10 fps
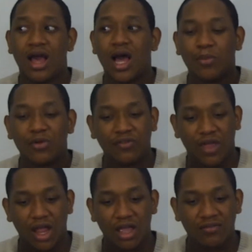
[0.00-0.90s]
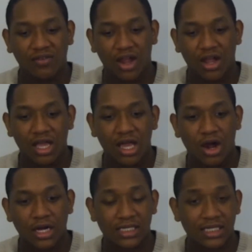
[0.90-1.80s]
I'm a very, very
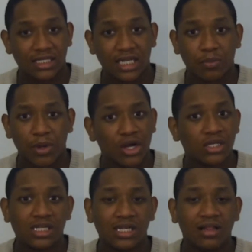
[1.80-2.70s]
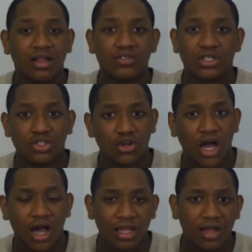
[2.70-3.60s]
artistic person. I love to draw,
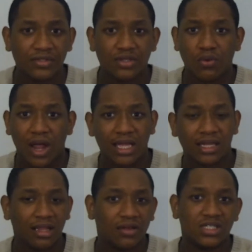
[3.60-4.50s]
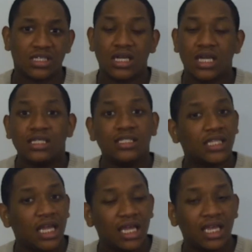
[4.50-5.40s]
I love to write, I love to
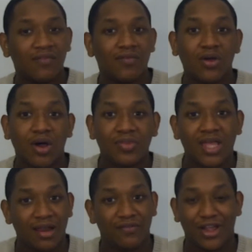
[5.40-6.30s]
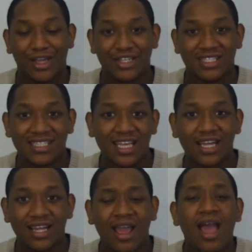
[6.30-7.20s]
sing, even though I'm not a very good
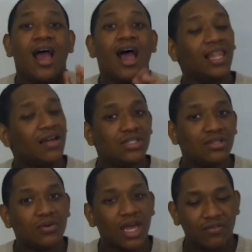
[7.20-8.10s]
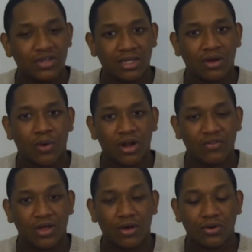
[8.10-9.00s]
singer. I love to do every single one of
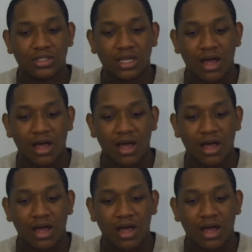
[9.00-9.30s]
those,